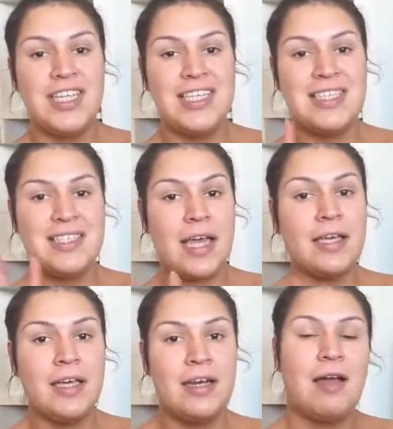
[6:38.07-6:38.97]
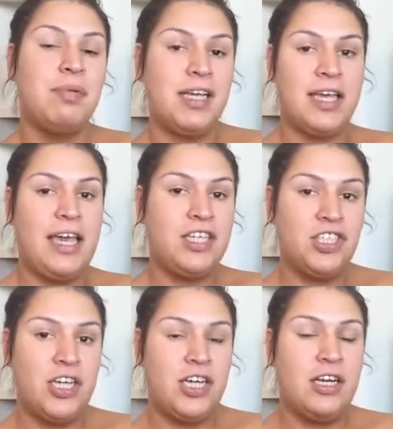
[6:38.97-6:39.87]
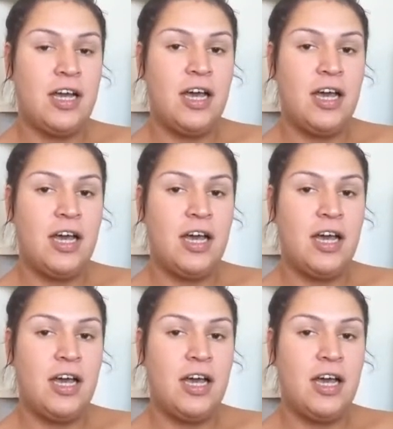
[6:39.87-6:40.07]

the second application